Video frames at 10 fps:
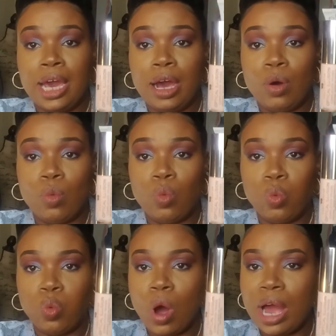
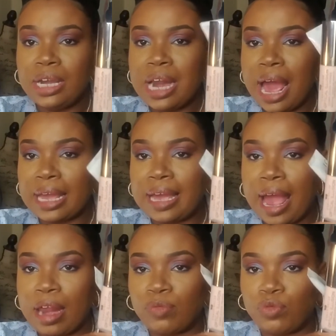One I
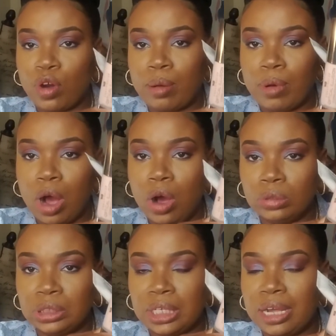got from
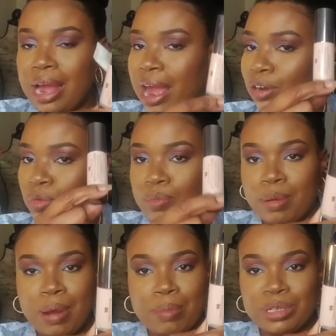Ulta. I don't
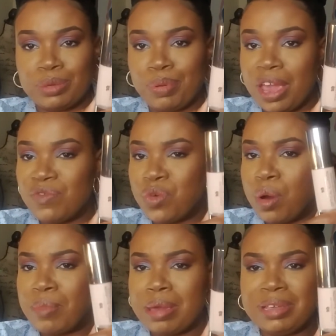remember how much I paid for
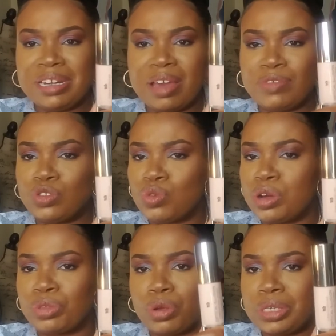it. Maybe $11,
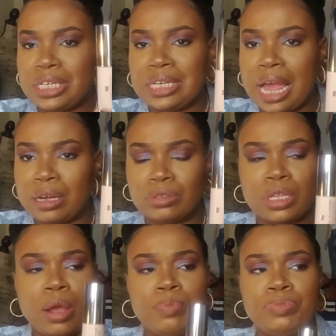$12, $13.
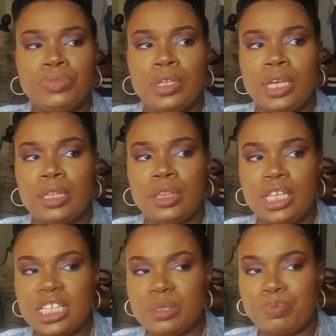
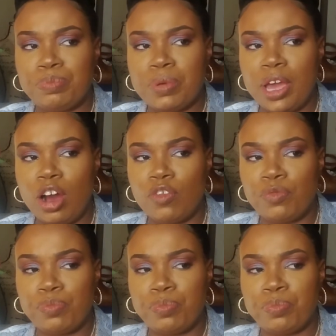This e.l.f.
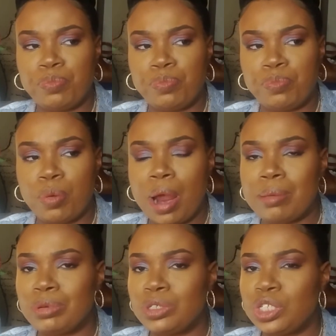
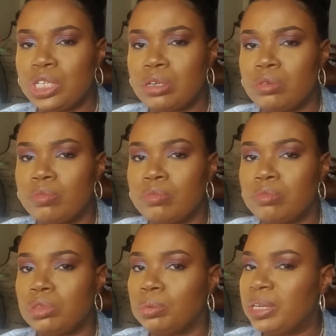primer shield,
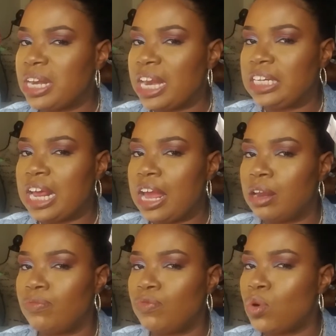
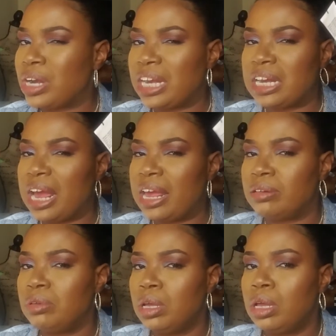$3.99, $4.99,
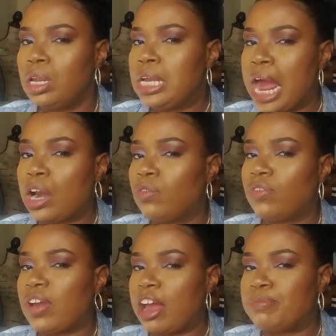not over
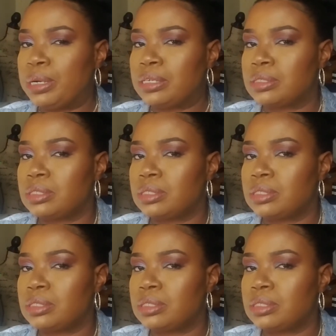$5.